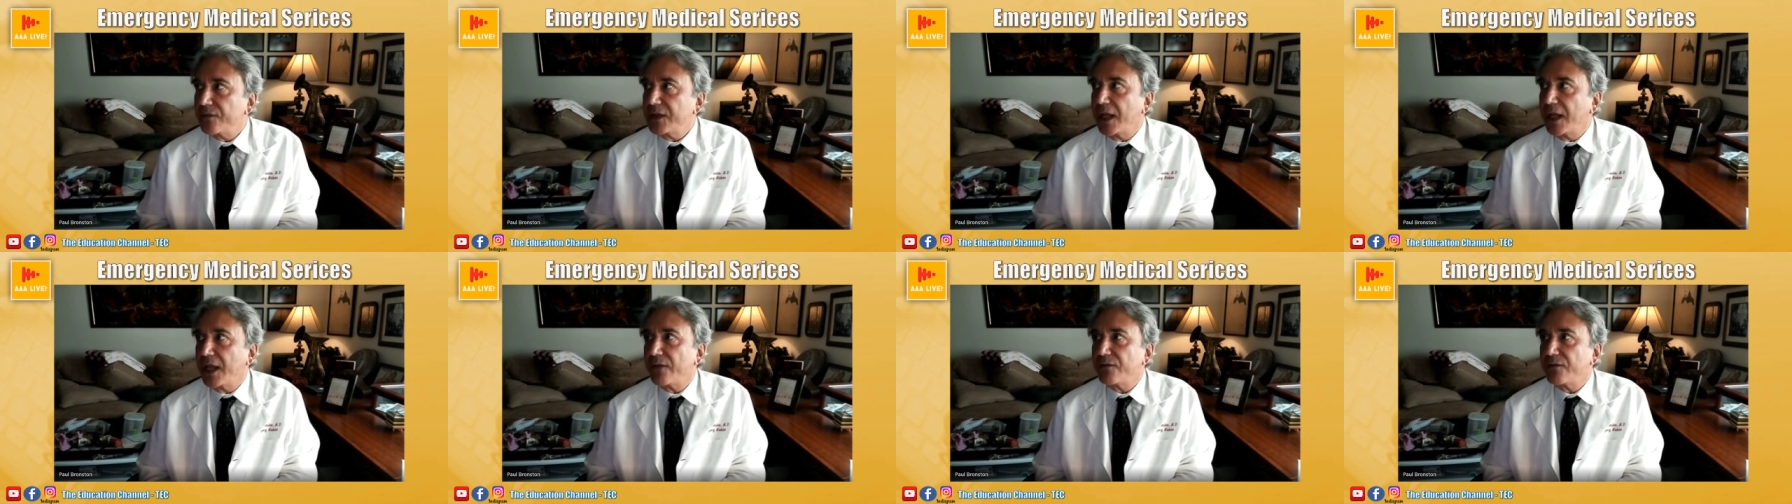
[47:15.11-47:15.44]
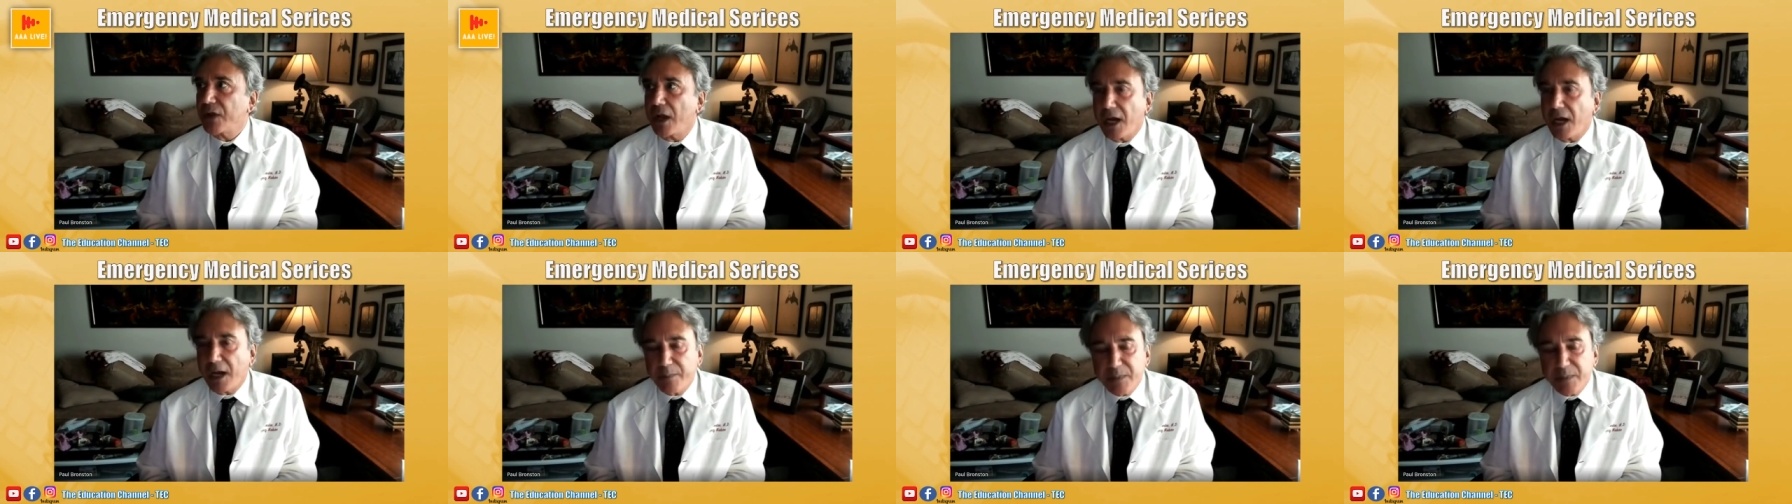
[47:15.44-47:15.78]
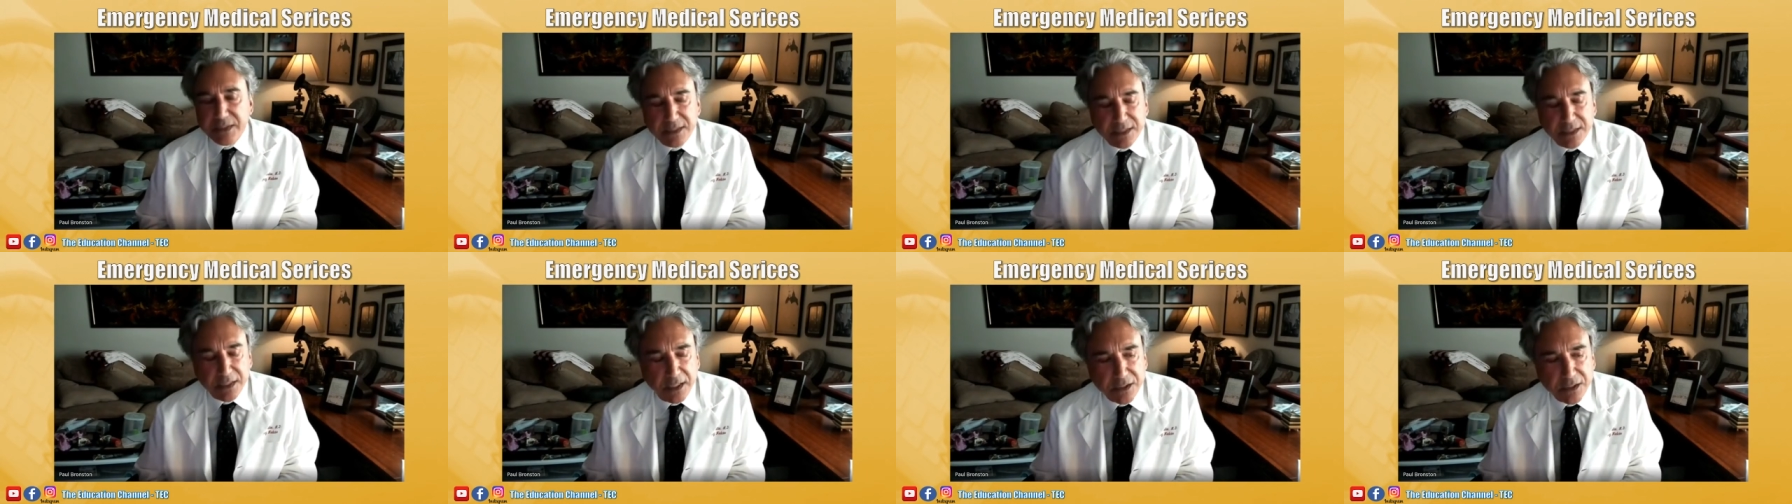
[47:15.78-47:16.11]
to have common
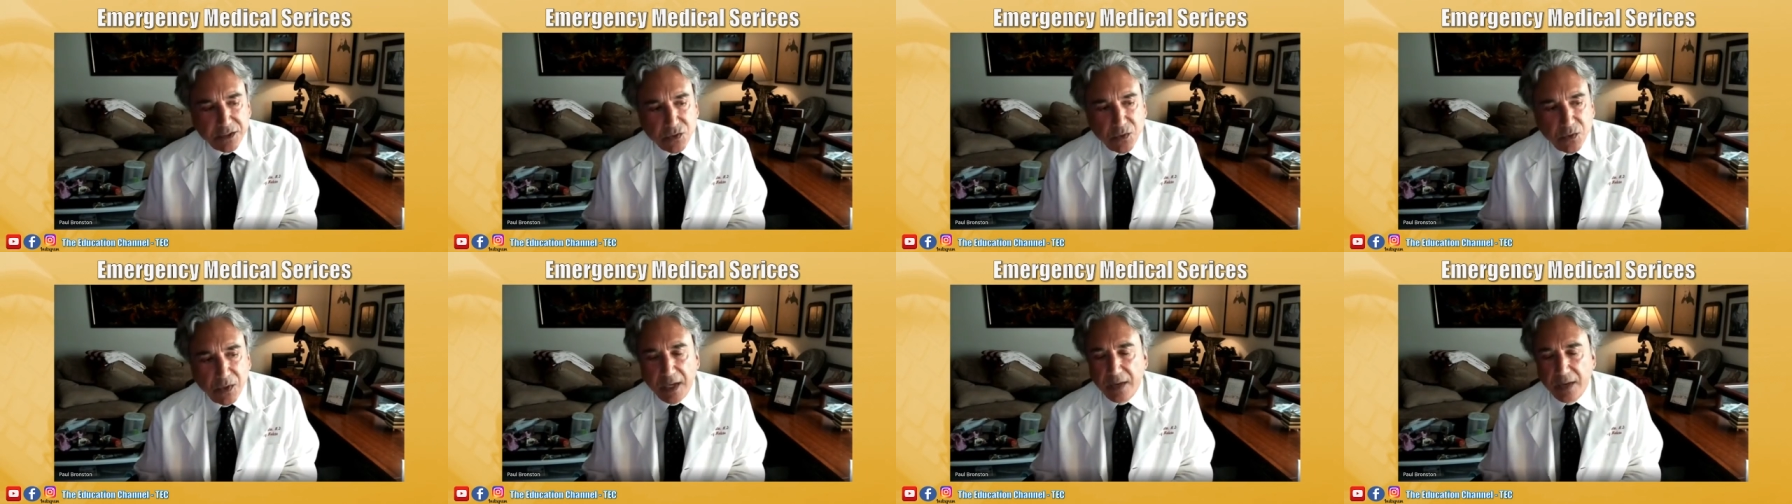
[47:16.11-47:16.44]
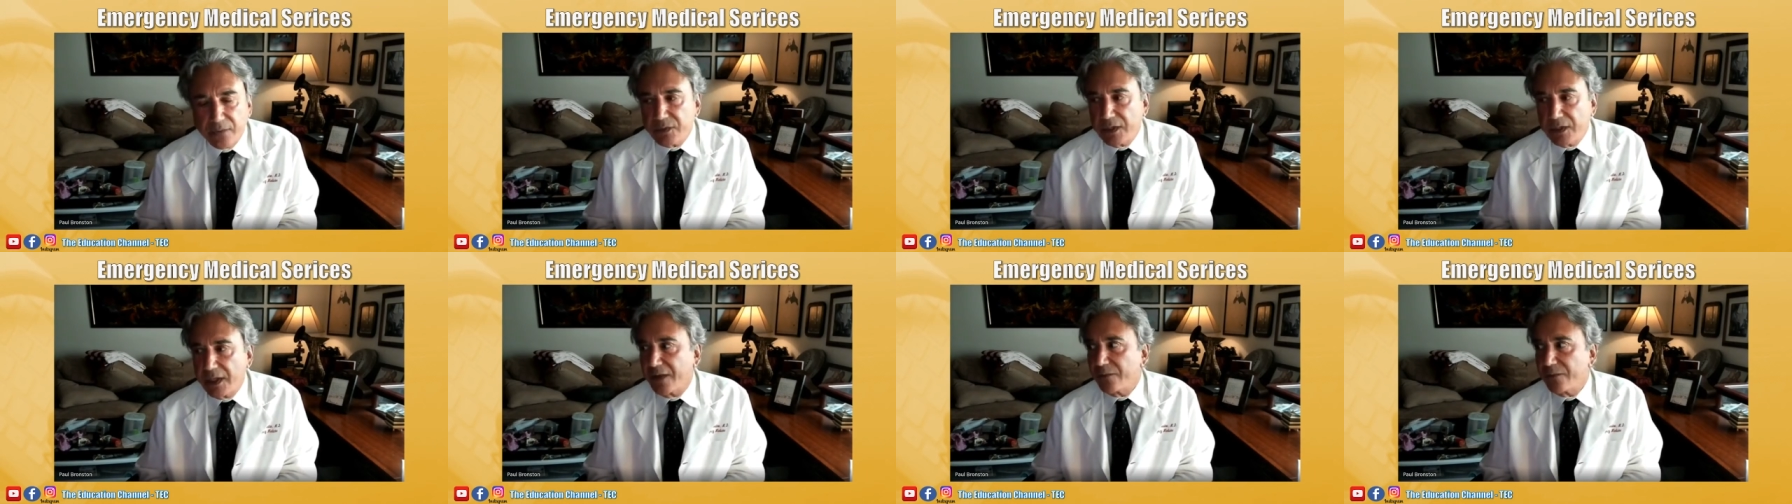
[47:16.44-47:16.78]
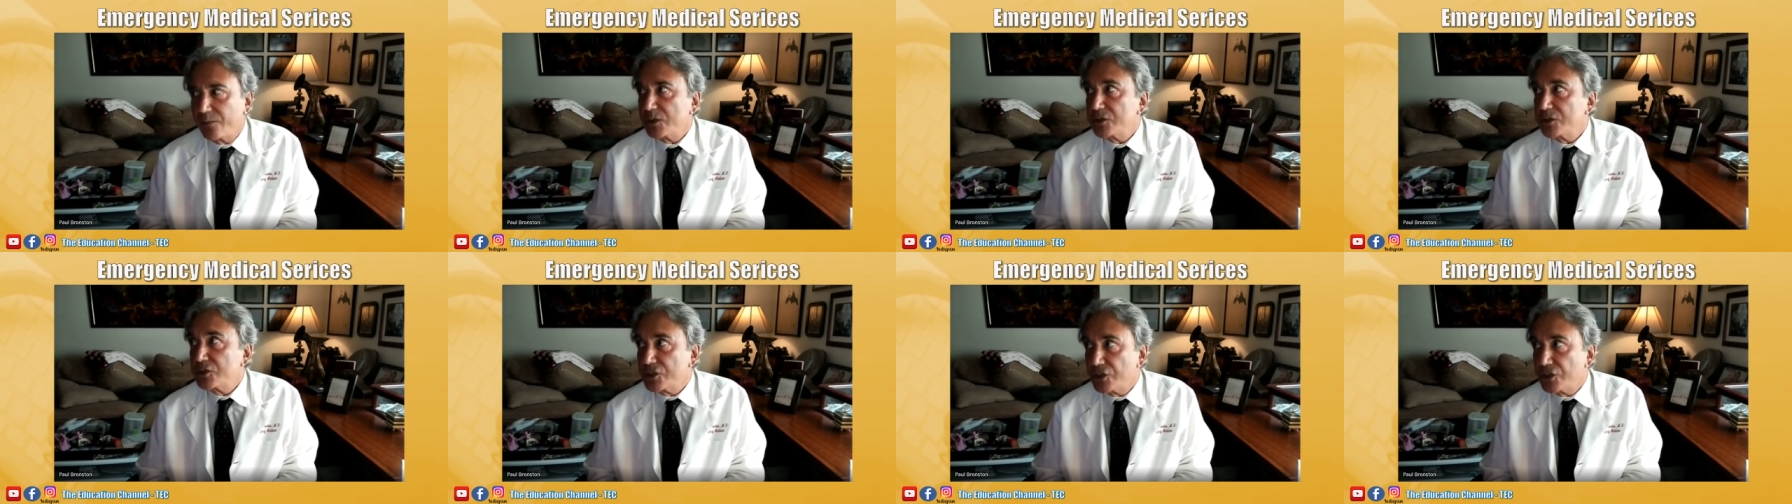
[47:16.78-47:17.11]
sense. You have to have
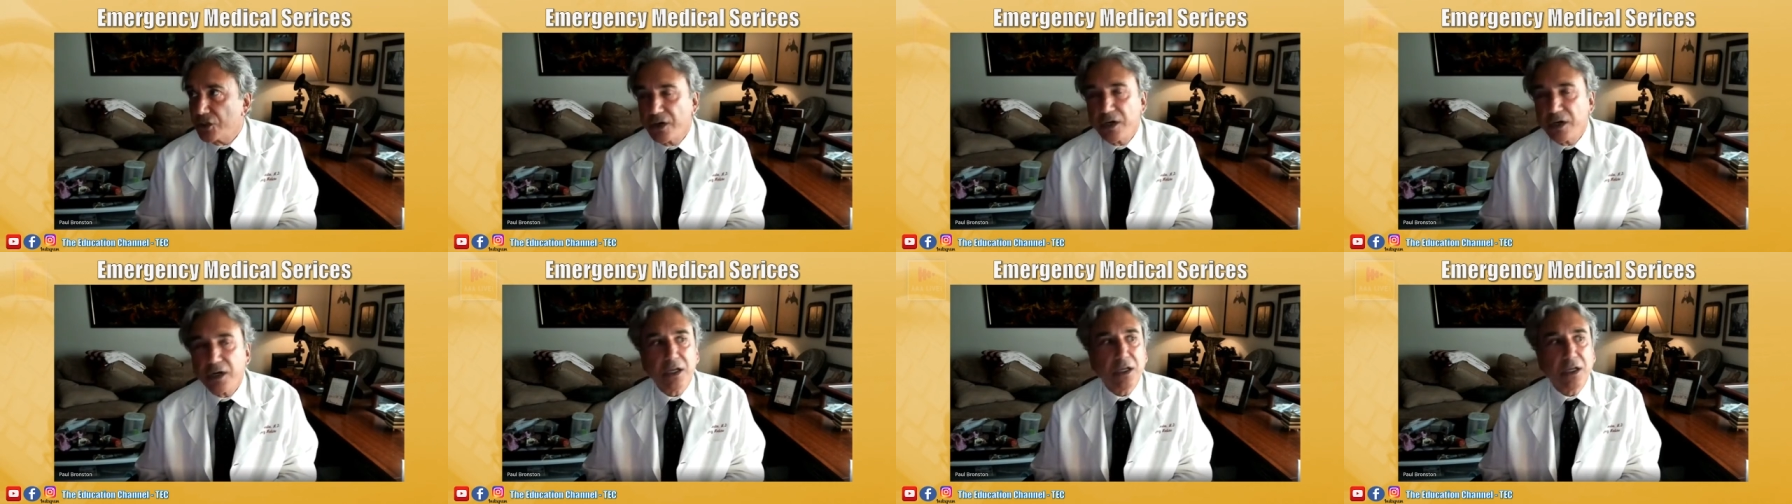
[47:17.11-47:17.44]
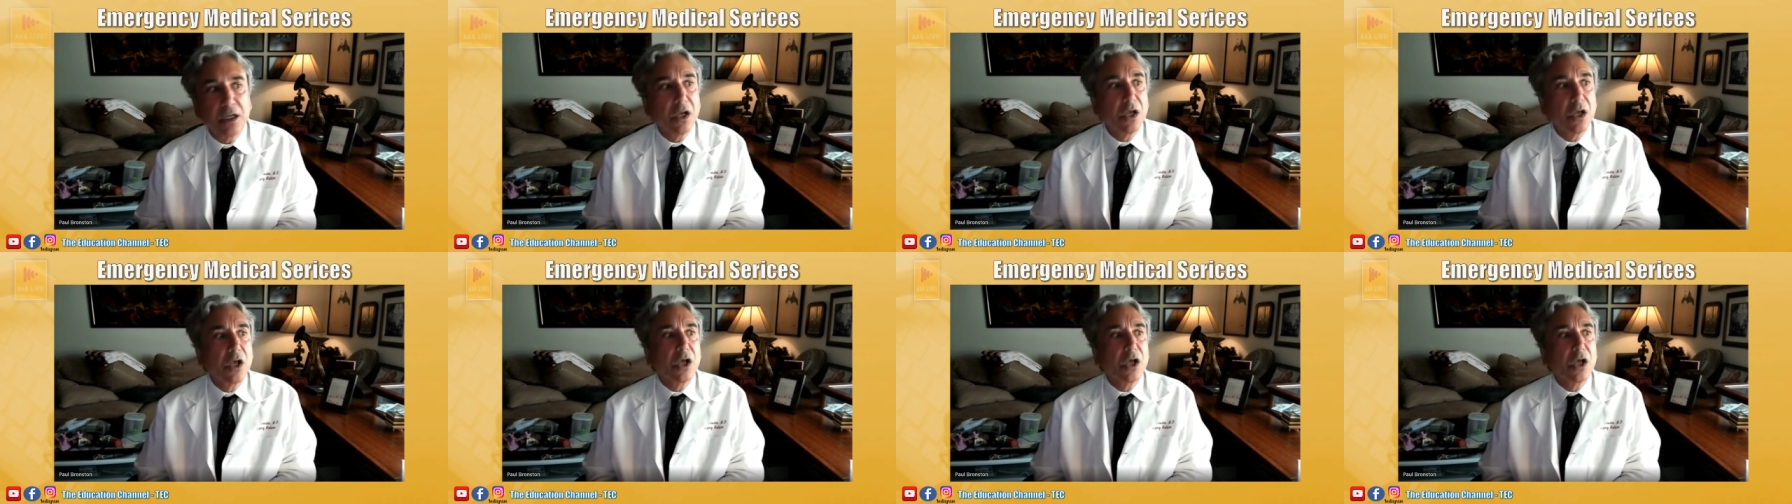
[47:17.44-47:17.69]
maturity.